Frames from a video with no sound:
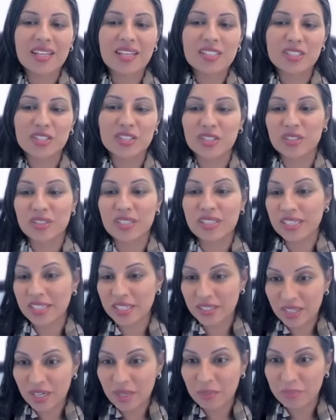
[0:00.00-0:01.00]
Certainly
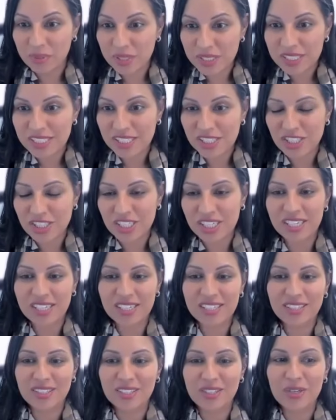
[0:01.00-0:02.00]
here at
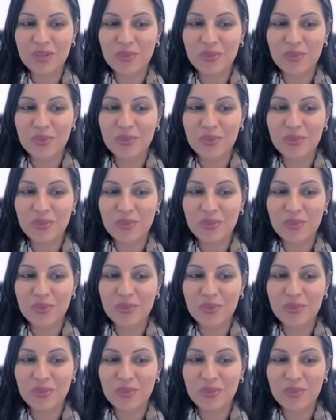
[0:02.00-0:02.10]
Precision,